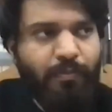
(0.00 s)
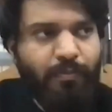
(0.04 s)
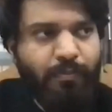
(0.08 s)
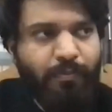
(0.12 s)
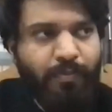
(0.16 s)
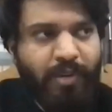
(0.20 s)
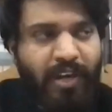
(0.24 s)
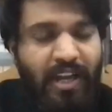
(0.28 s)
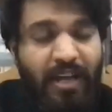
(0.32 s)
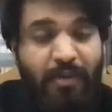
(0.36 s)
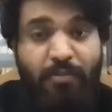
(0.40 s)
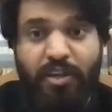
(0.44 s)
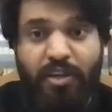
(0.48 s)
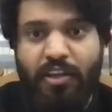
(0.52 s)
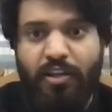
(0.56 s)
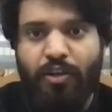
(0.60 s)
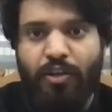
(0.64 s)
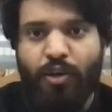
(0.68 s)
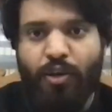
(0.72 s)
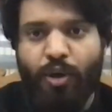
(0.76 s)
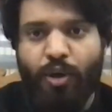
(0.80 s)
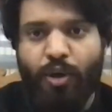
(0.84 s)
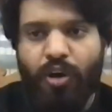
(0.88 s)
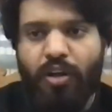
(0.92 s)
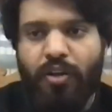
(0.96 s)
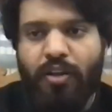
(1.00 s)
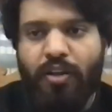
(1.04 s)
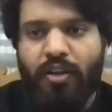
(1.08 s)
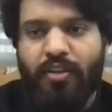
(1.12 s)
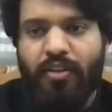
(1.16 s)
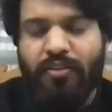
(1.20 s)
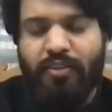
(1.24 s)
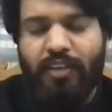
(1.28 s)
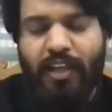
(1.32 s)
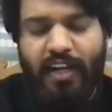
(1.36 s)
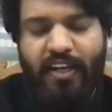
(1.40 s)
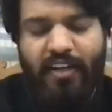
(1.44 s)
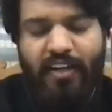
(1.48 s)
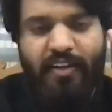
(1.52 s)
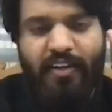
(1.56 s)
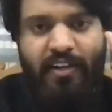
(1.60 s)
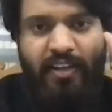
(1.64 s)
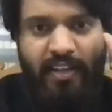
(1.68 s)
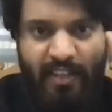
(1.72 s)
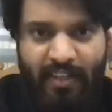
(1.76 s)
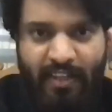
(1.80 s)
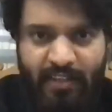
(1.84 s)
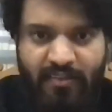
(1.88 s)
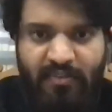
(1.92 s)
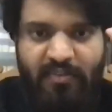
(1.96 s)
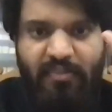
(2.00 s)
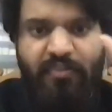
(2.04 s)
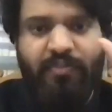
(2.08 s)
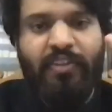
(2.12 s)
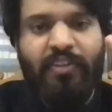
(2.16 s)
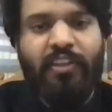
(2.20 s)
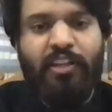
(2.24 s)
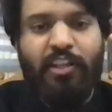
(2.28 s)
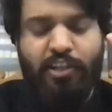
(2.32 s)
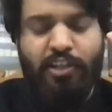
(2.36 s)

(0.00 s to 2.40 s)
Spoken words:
primary law that deals with the